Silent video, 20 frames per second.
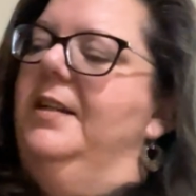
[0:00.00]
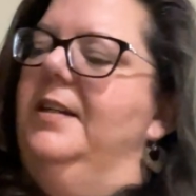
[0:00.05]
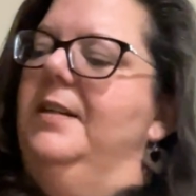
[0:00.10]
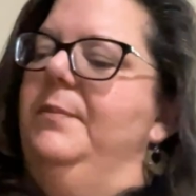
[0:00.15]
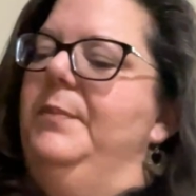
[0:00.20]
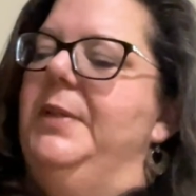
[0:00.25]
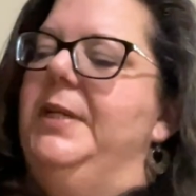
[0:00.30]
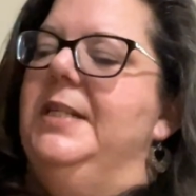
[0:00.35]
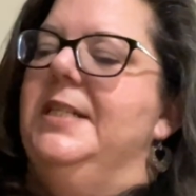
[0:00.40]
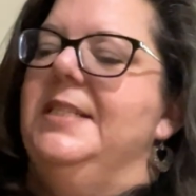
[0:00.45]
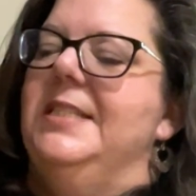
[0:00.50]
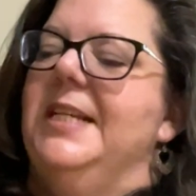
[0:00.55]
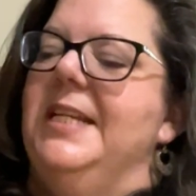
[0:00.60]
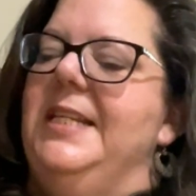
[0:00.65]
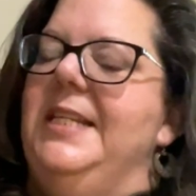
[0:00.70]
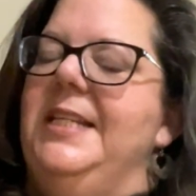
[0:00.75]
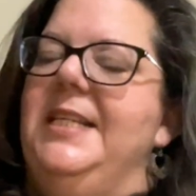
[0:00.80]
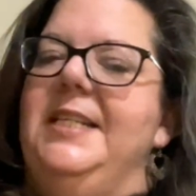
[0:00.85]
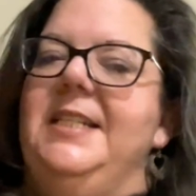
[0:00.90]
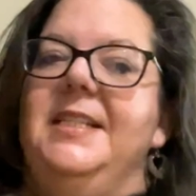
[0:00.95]
Because I
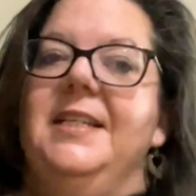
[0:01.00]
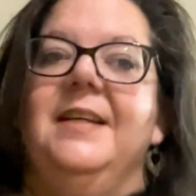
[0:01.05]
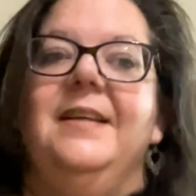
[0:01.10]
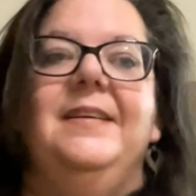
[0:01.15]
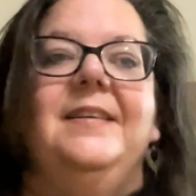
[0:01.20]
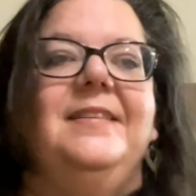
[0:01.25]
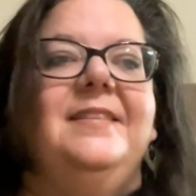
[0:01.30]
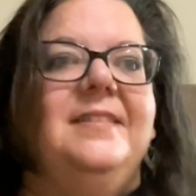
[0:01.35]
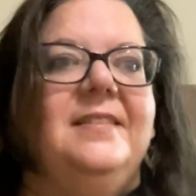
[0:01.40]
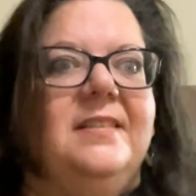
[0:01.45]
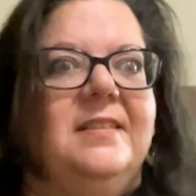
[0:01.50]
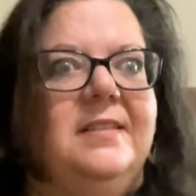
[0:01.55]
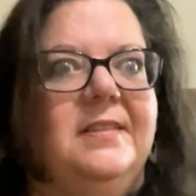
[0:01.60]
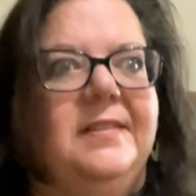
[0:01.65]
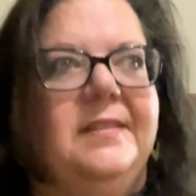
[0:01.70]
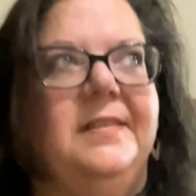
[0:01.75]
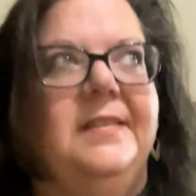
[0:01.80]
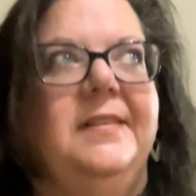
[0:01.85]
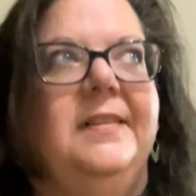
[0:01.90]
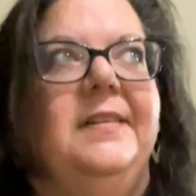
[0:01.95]
need
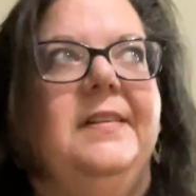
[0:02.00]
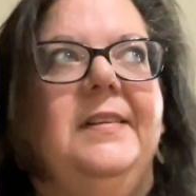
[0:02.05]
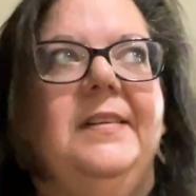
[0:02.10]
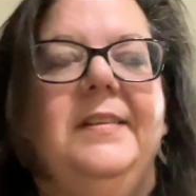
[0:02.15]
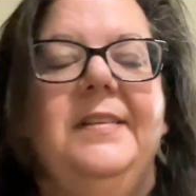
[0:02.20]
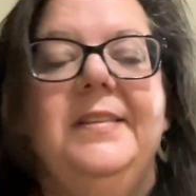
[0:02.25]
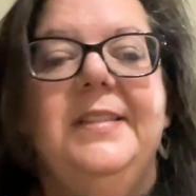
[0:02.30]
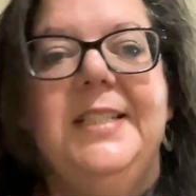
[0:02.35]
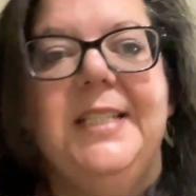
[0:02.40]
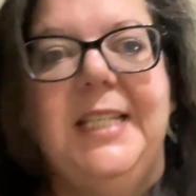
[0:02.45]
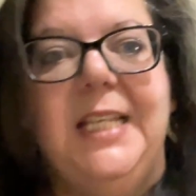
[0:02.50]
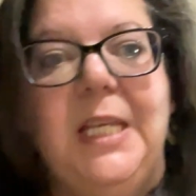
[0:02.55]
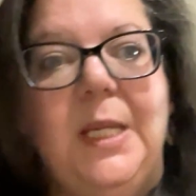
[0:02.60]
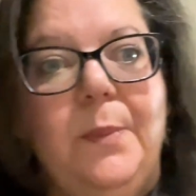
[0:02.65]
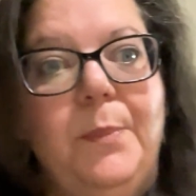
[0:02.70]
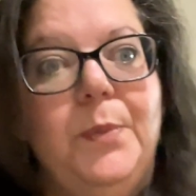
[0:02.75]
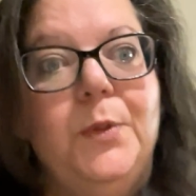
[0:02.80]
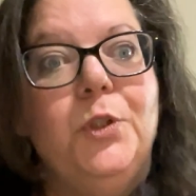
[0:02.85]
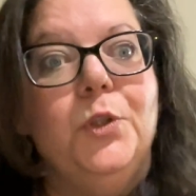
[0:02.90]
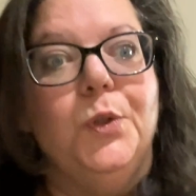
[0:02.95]
to
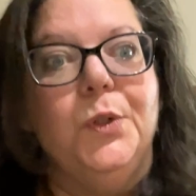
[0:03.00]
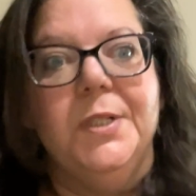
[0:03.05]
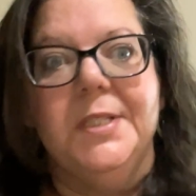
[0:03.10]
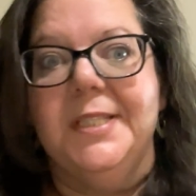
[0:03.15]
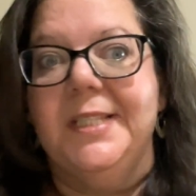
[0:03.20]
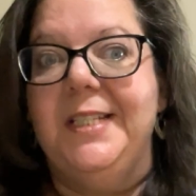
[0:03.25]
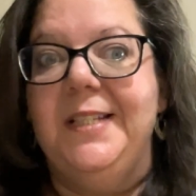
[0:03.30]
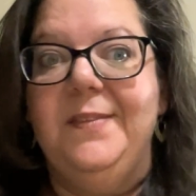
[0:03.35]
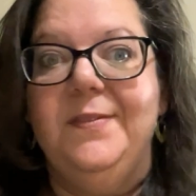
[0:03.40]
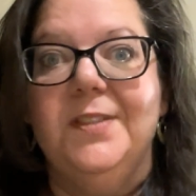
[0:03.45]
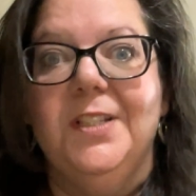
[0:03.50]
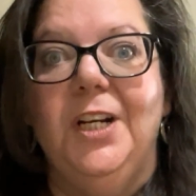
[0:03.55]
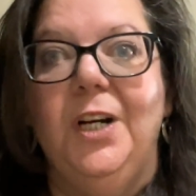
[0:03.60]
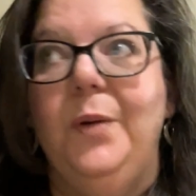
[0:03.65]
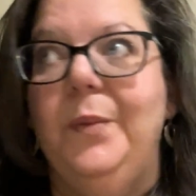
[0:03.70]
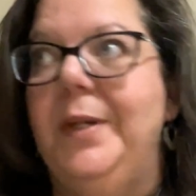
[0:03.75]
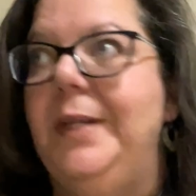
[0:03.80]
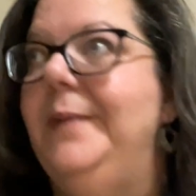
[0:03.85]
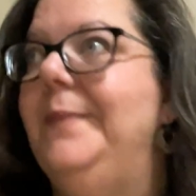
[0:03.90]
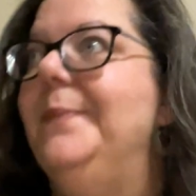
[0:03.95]
keep short sleeves
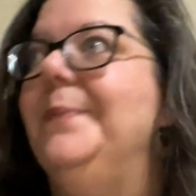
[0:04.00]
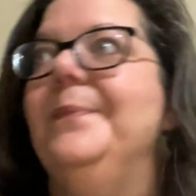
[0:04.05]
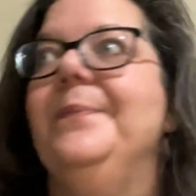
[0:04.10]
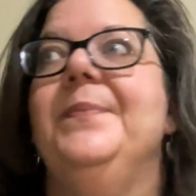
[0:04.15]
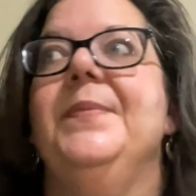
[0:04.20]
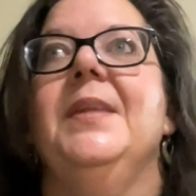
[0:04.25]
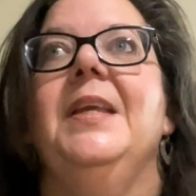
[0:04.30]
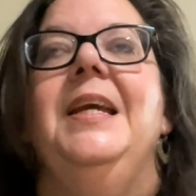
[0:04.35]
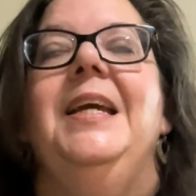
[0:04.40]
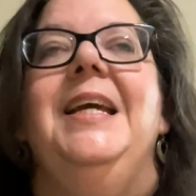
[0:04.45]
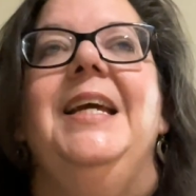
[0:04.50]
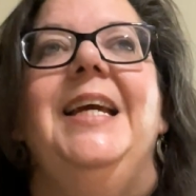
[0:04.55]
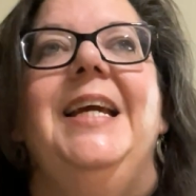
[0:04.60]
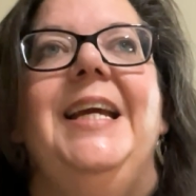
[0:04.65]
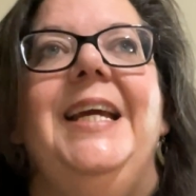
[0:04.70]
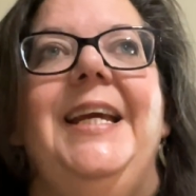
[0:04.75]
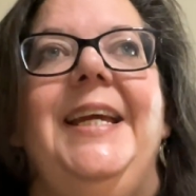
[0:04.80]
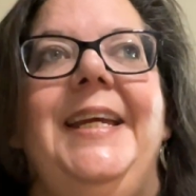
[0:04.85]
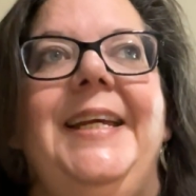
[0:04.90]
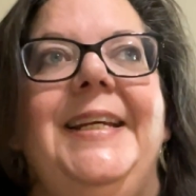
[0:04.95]
going,
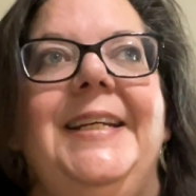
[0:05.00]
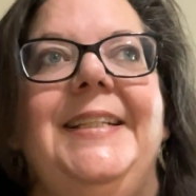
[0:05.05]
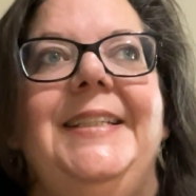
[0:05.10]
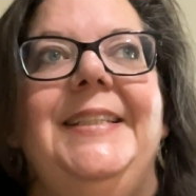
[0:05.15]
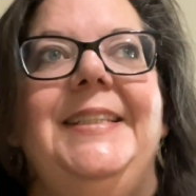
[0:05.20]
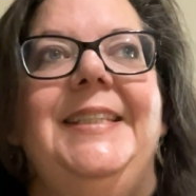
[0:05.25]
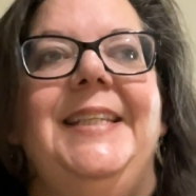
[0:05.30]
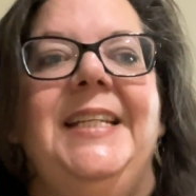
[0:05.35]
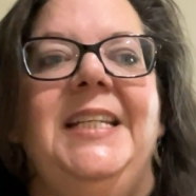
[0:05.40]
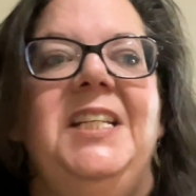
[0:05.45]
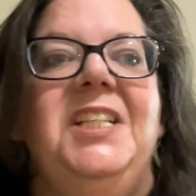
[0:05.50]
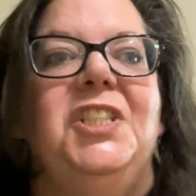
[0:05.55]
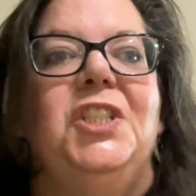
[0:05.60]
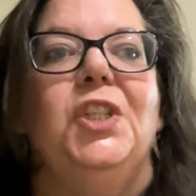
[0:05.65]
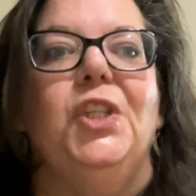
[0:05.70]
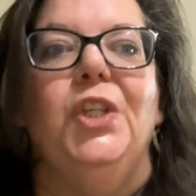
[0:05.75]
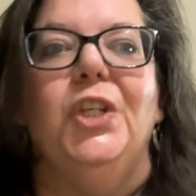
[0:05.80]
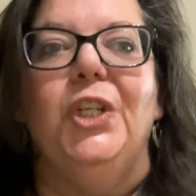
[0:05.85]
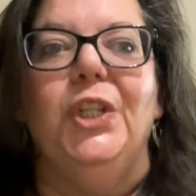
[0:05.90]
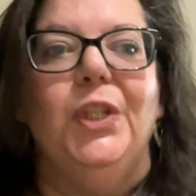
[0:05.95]
and they need to
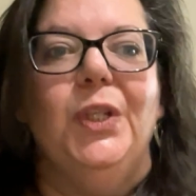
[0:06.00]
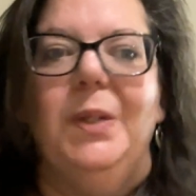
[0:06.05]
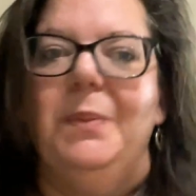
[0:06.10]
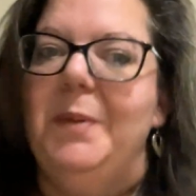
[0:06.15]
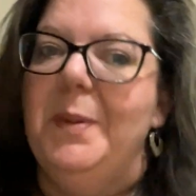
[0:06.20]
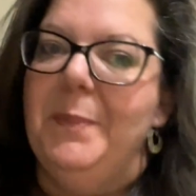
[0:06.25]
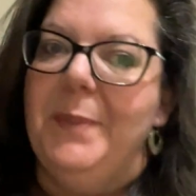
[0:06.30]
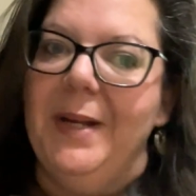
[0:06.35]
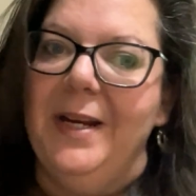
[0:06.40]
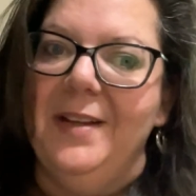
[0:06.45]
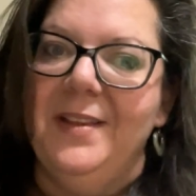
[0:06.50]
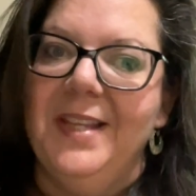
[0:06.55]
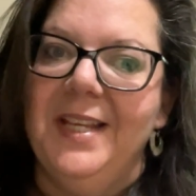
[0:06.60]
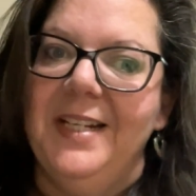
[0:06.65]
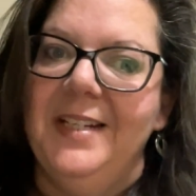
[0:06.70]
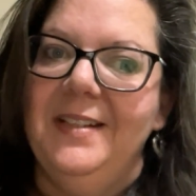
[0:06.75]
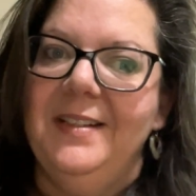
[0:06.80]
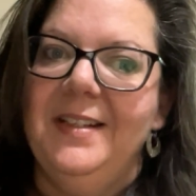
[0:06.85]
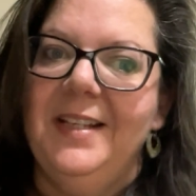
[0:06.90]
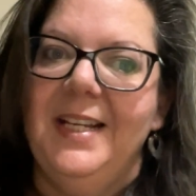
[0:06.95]
look a little bit better
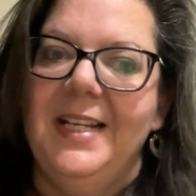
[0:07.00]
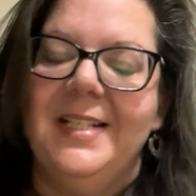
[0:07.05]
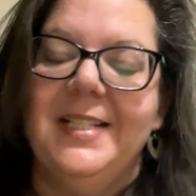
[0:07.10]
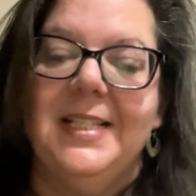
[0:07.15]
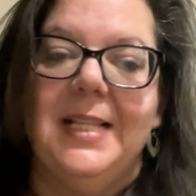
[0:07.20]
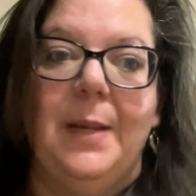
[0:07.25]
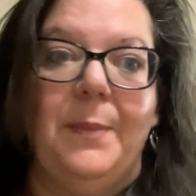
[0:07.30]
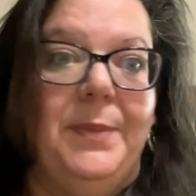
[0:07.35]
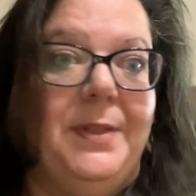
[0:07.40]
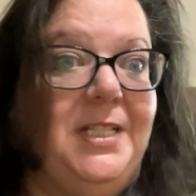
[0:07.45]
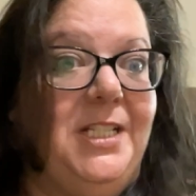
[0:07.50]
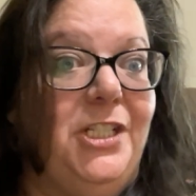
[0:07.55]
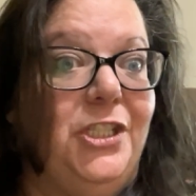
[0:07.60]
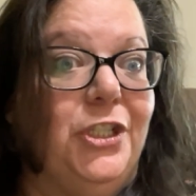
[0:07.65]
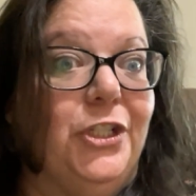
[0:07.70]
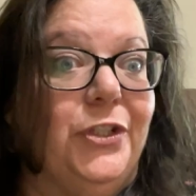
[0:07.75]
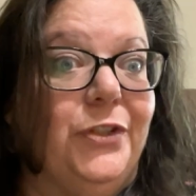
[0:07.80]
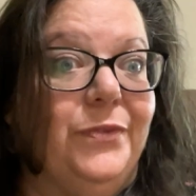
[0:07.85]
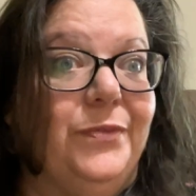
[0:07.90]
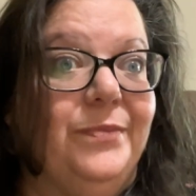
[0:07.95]
than a sloppy
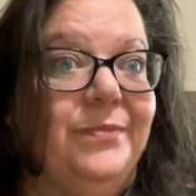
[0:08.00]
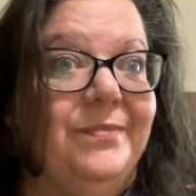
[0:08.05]
t-shirt.